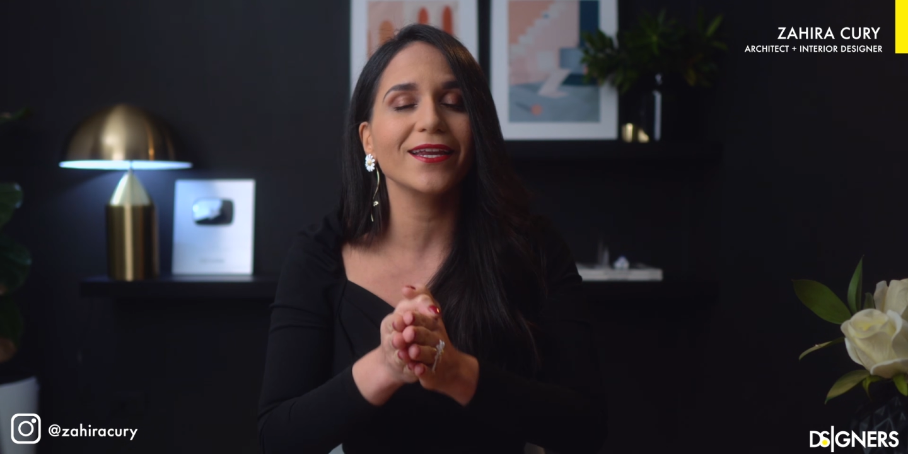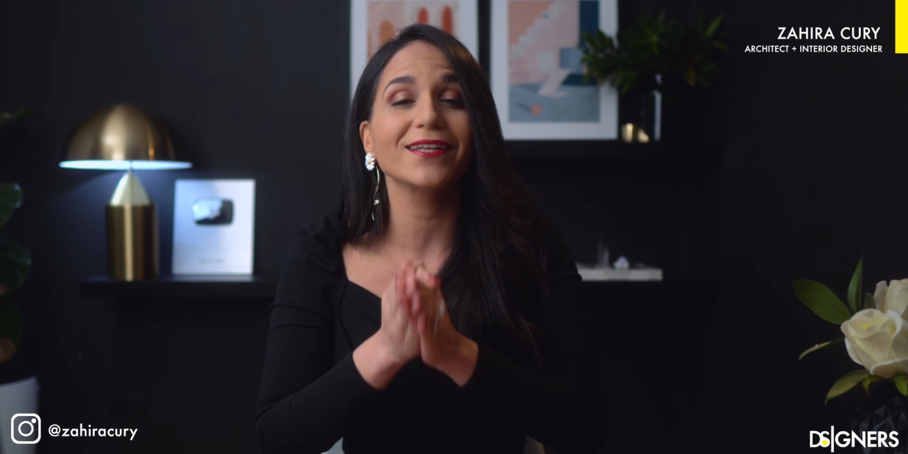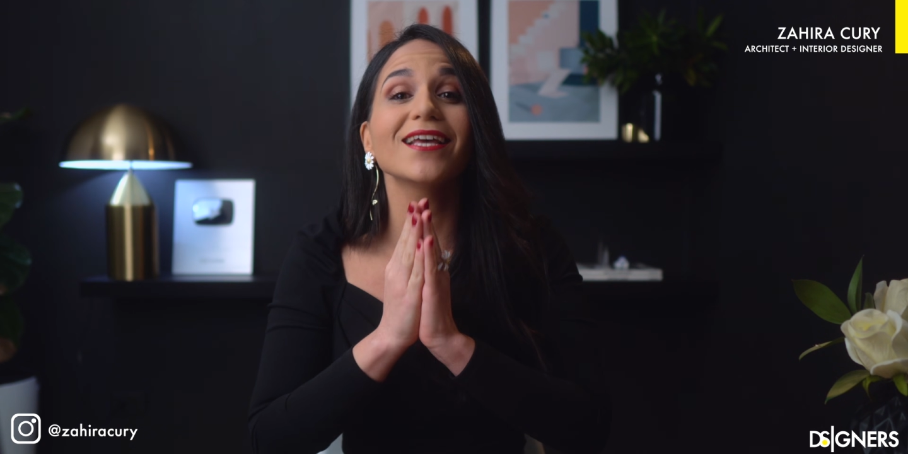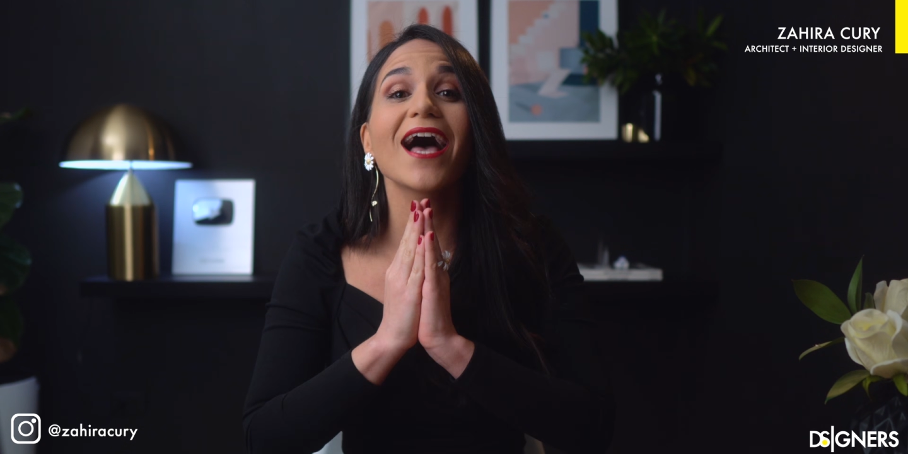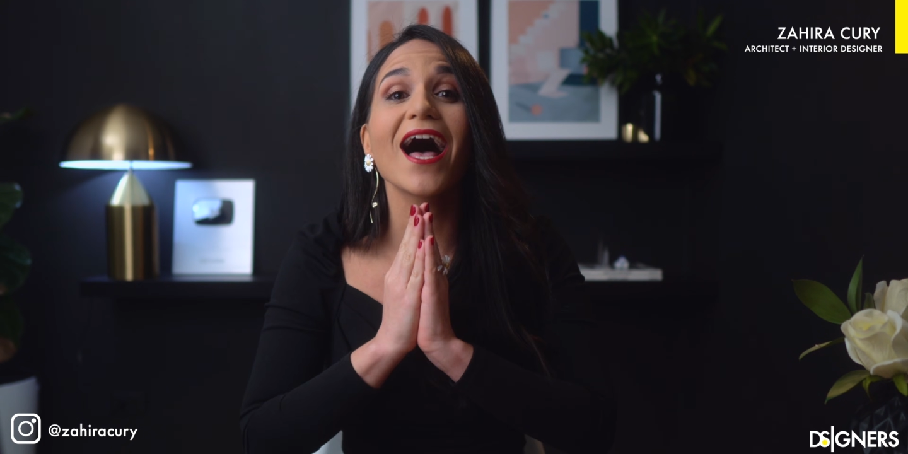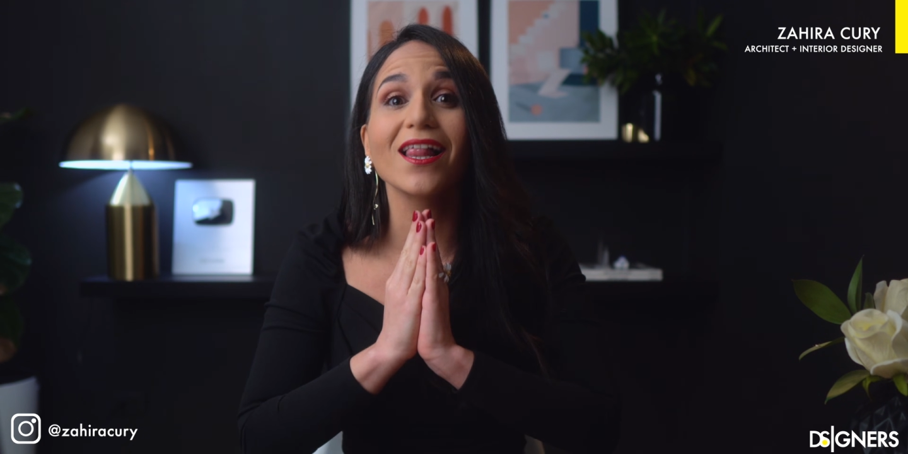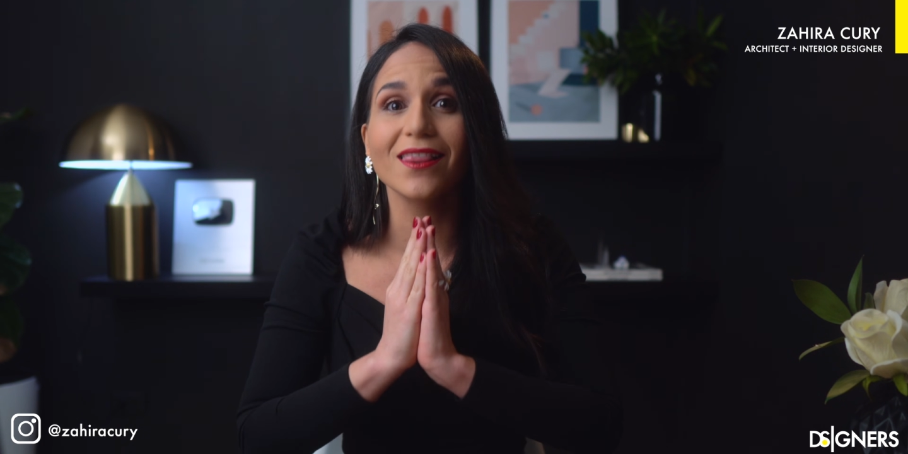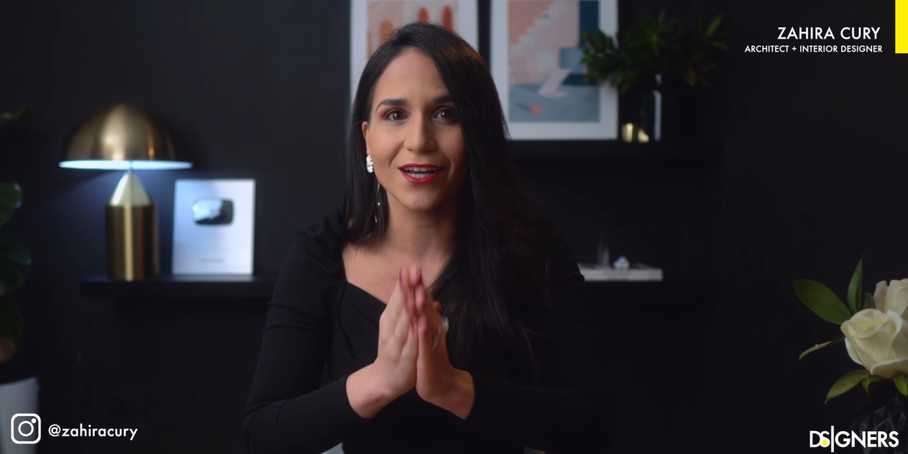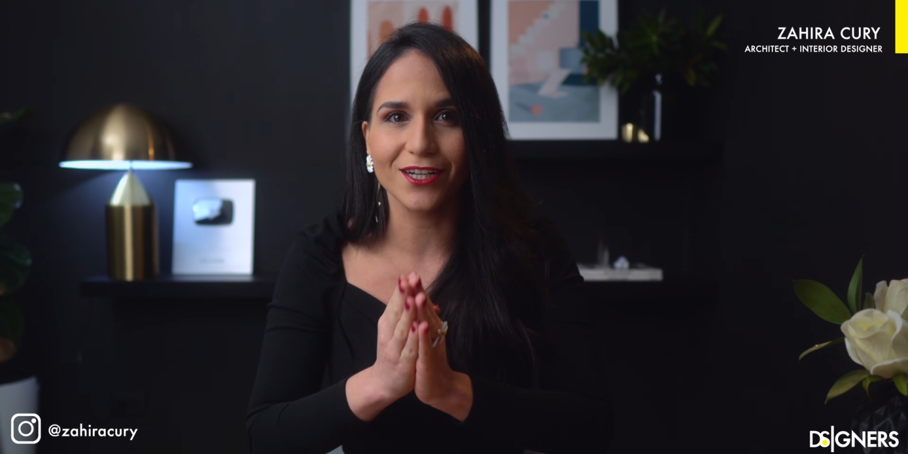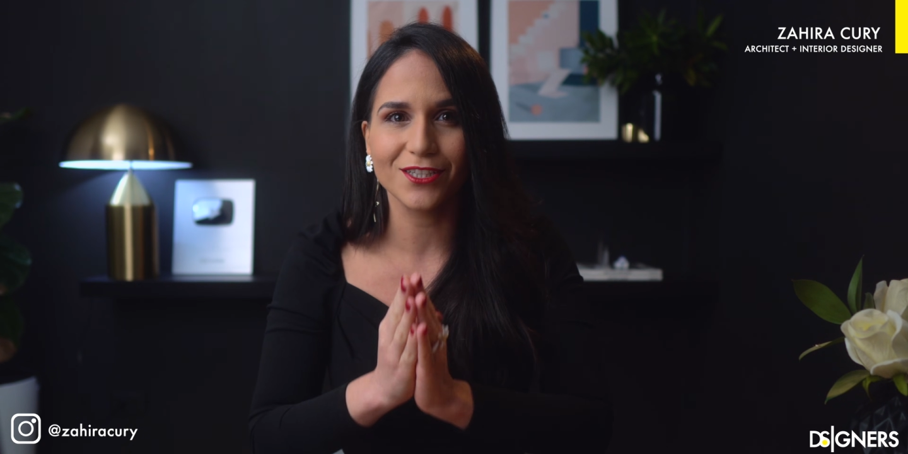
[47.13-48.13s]
it a
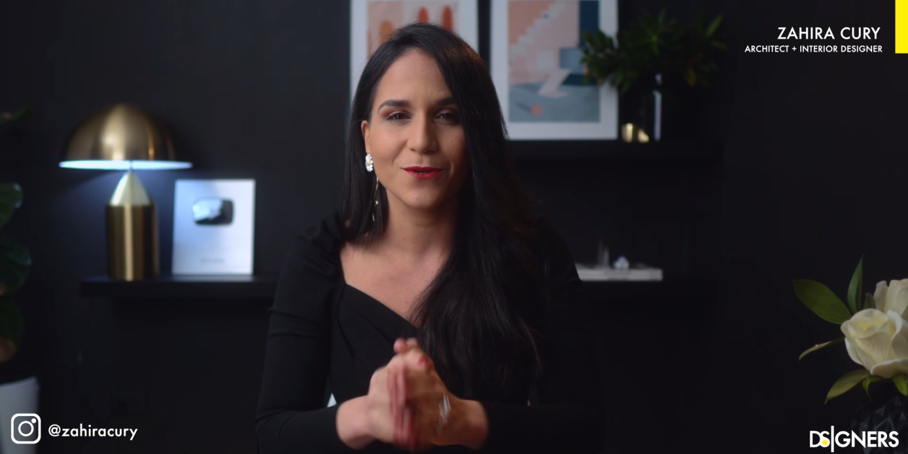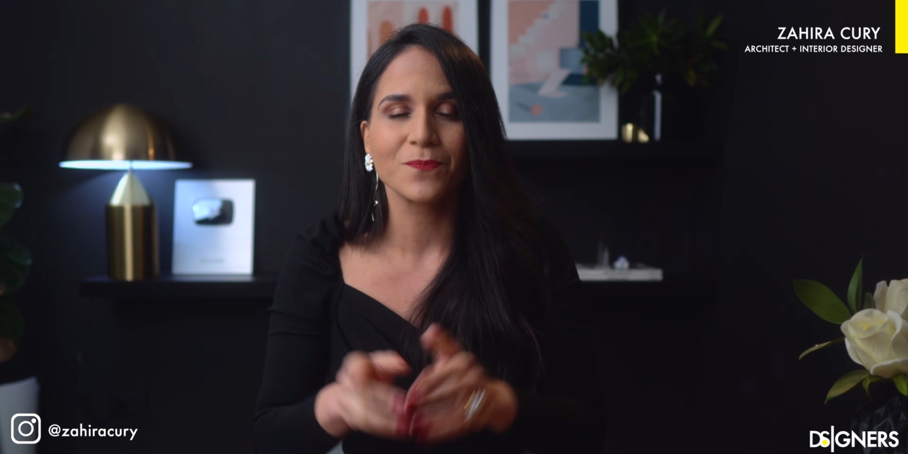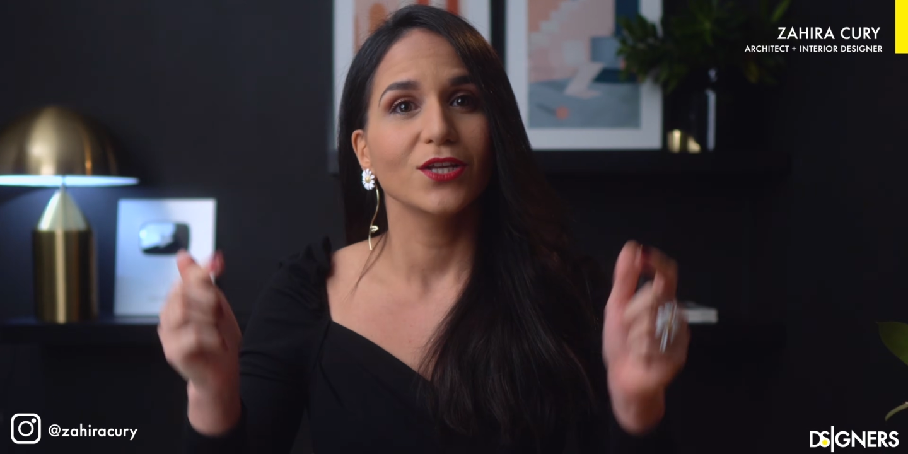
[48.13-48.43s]
lot.